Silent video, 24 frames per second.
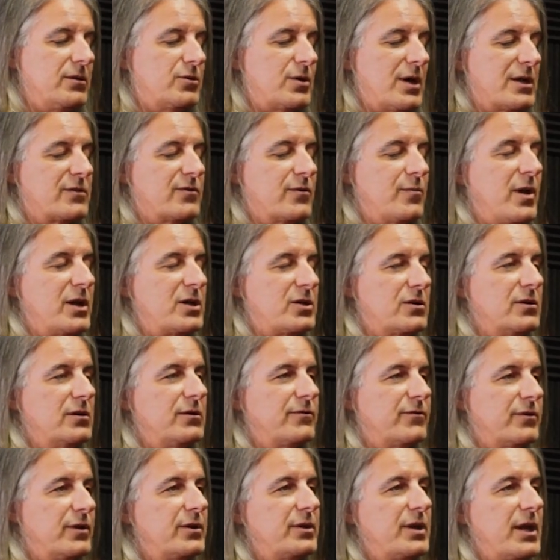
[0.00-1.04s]
transformational
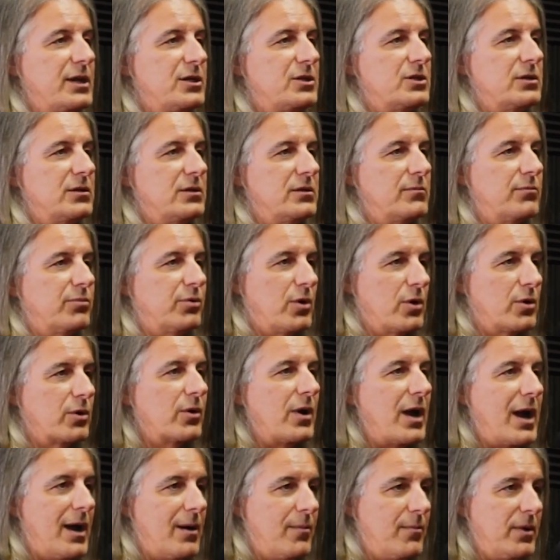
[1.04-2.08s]
flotation
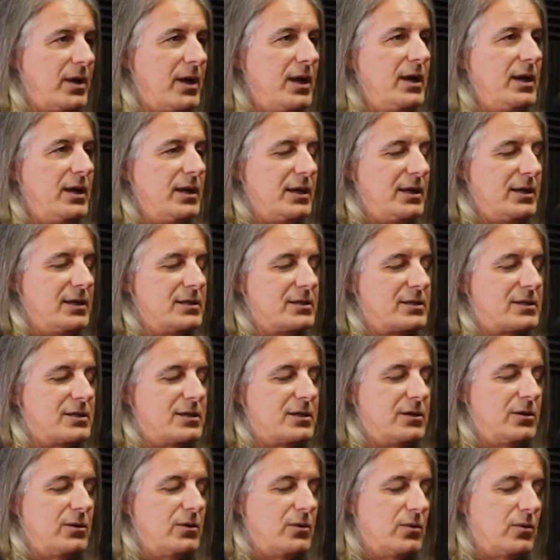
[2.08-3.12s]
program is
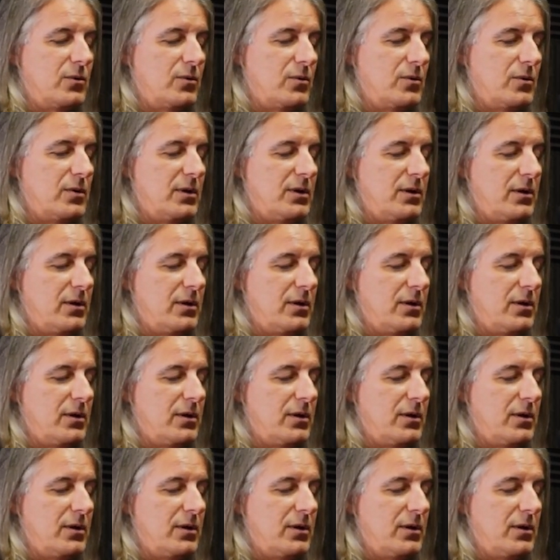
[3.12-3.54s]
to